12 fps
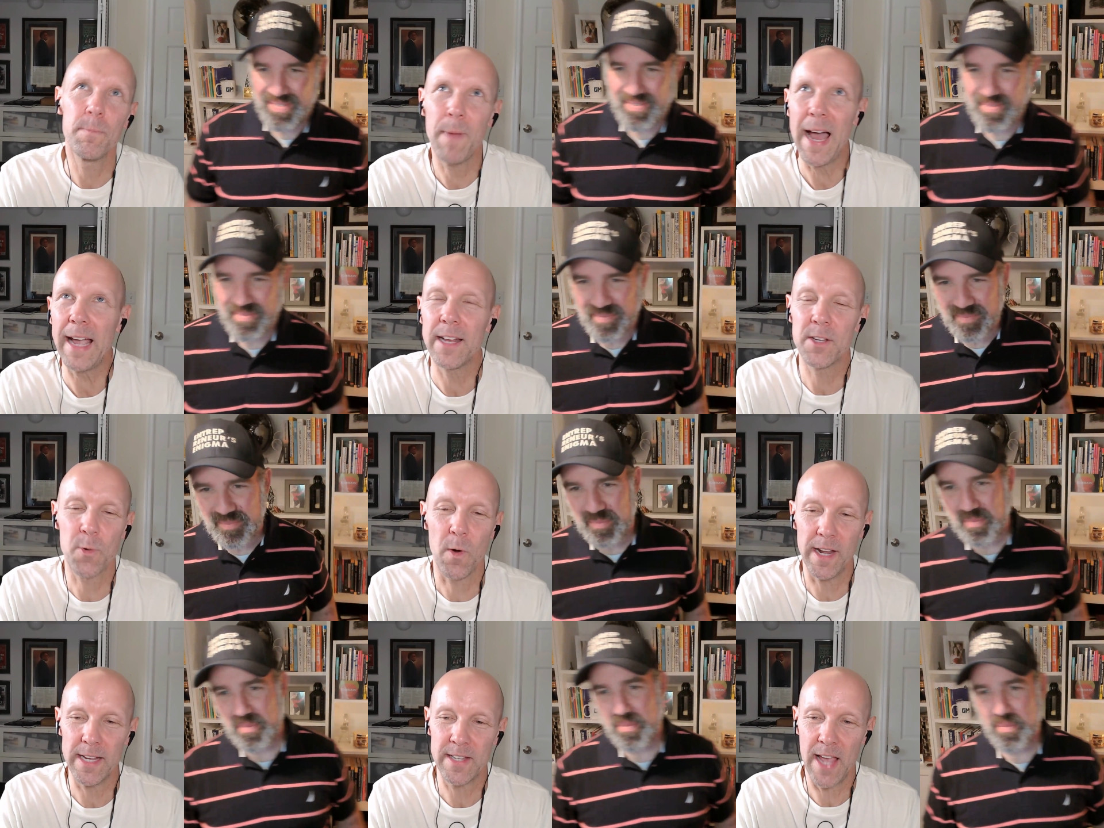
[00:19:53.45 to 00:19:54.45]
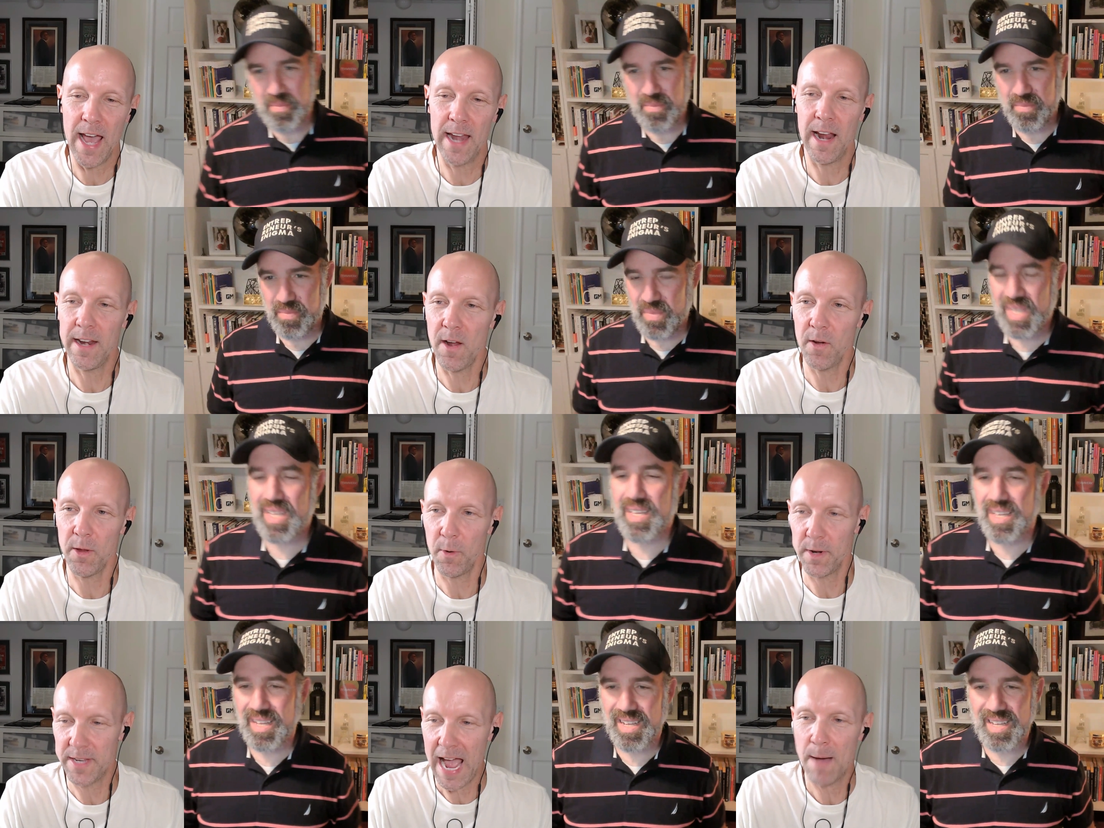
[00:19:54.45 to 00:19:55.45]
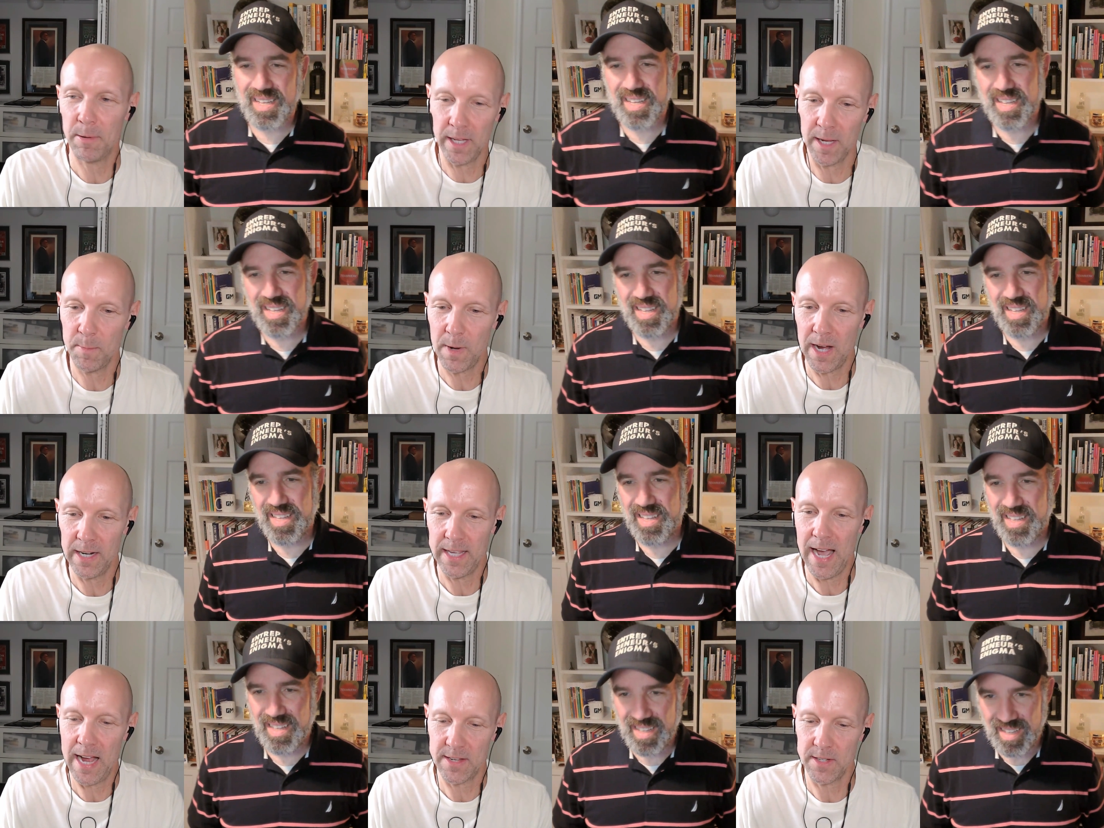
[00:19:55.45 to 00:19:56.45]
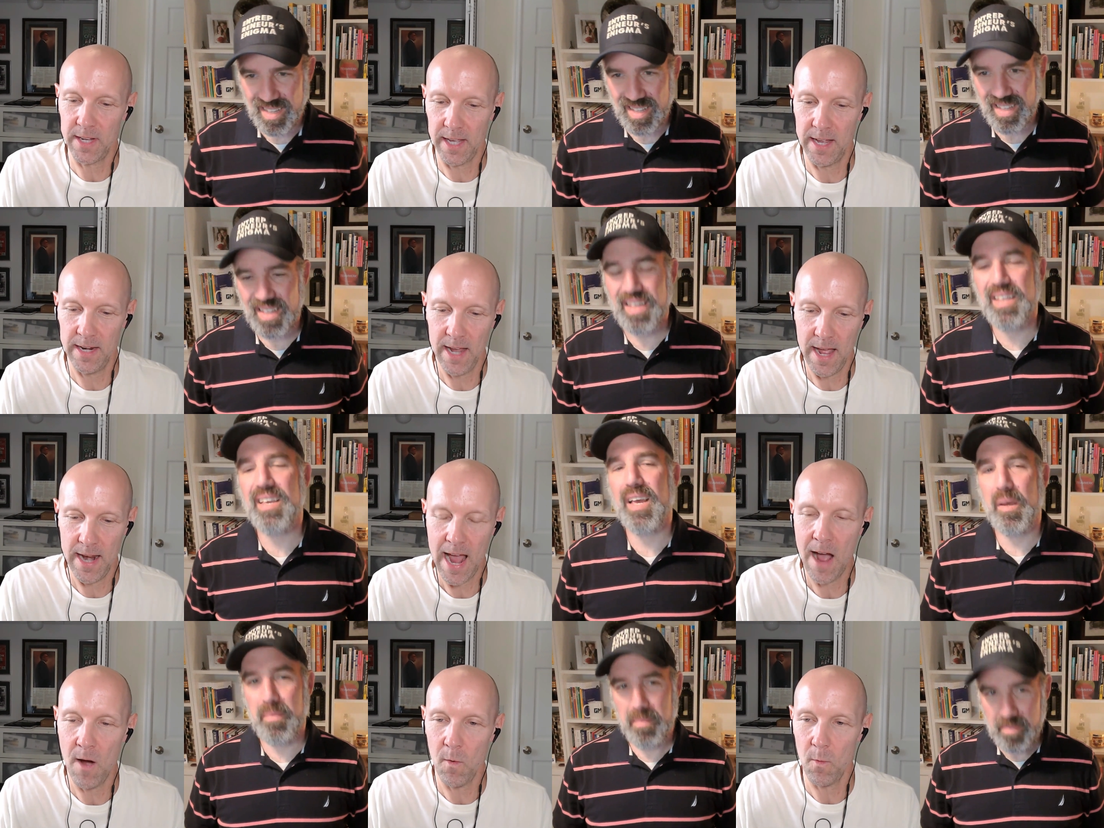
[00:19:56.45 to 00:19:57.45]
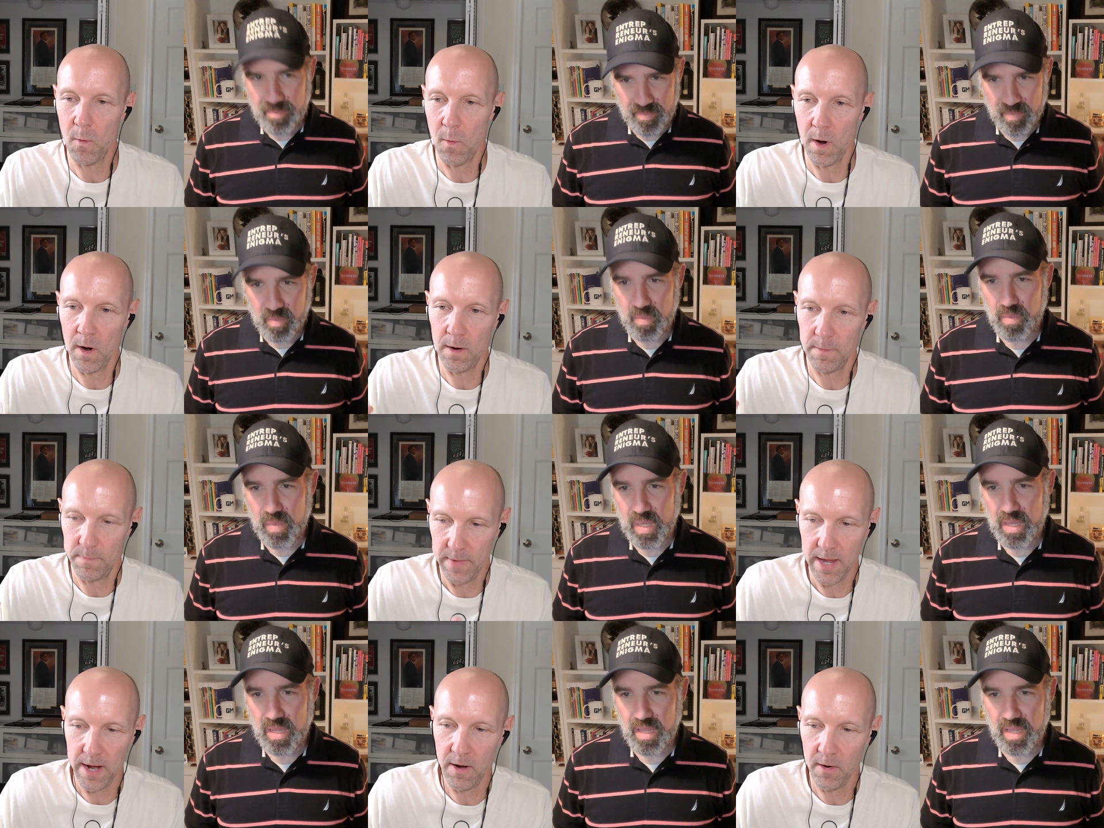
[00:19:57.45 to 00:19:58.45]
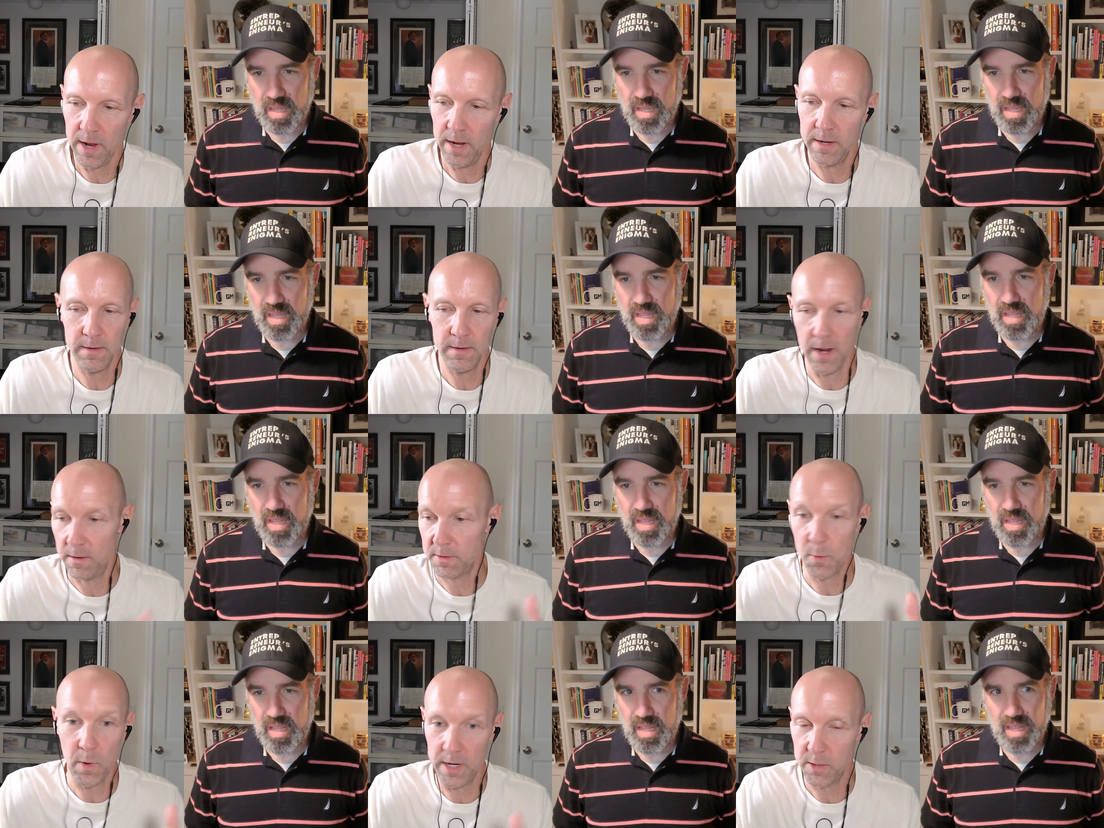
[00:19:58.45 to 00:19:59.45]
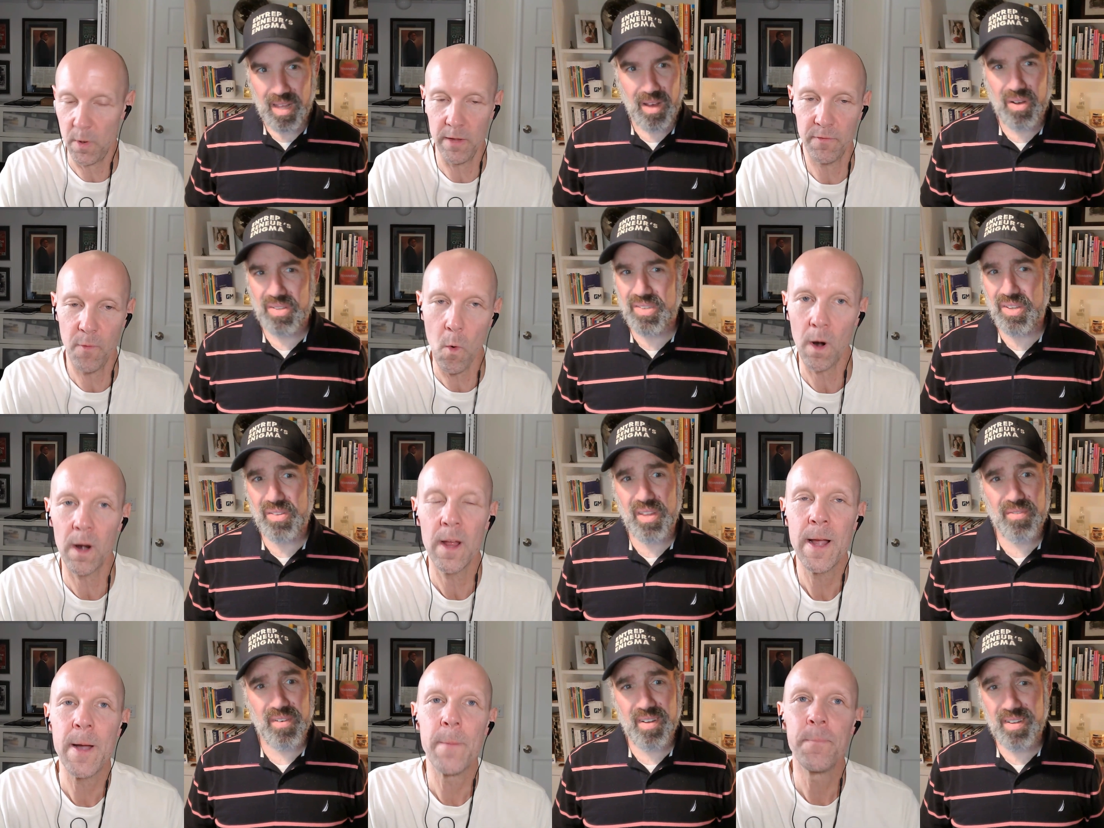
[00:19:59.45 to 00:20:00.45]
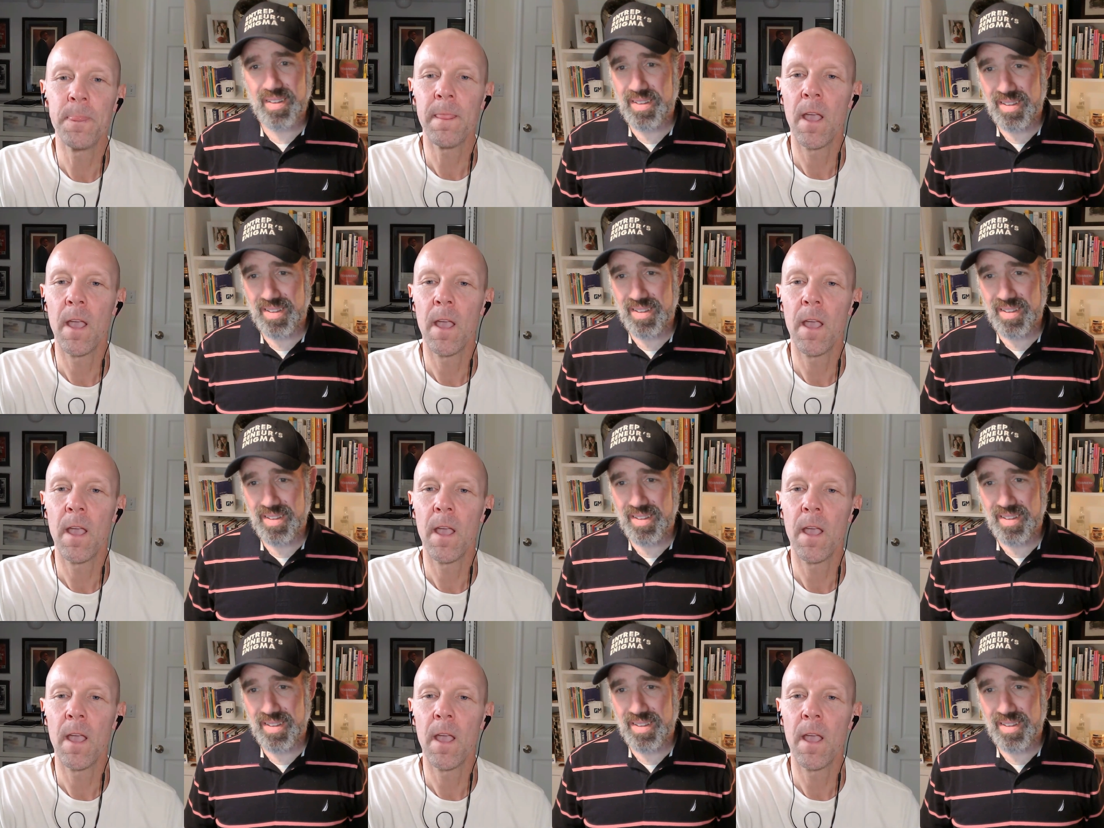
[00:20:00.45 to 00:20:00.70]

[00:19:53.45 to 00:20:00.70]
Speaker 1: back in 2010 i know you were dabbling in podcasting and and now we're here in you know 2024 oh, so different